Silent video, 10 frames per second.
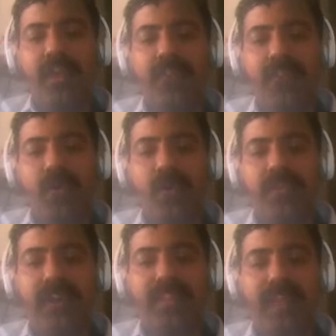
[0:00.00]
flow that
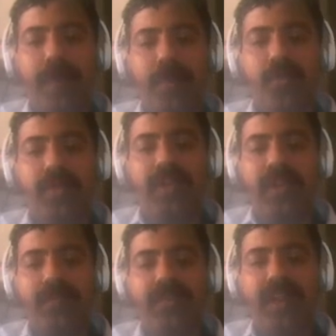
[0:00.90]
is happening over the
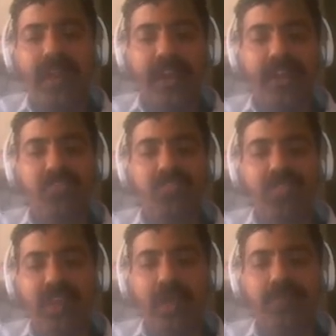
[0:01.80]
heating
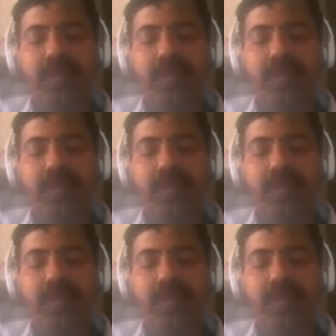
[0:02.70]
stream